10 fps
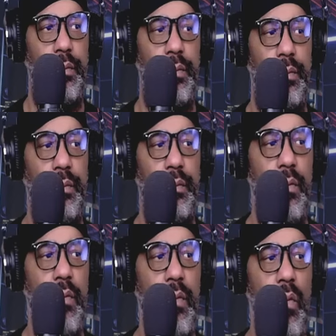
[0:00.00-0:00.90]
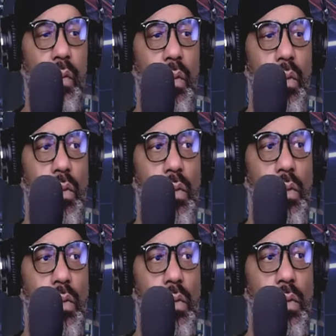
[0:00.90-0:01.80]

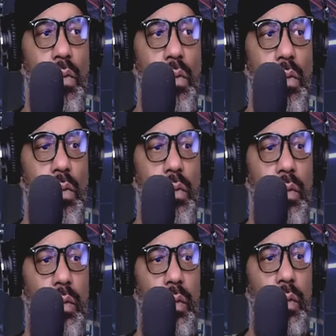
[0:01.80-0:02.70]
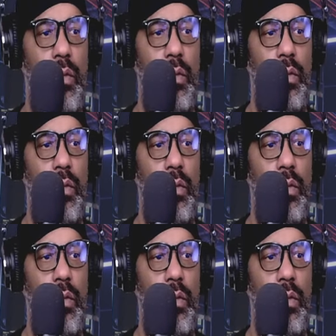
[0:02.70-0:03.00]
[no speech]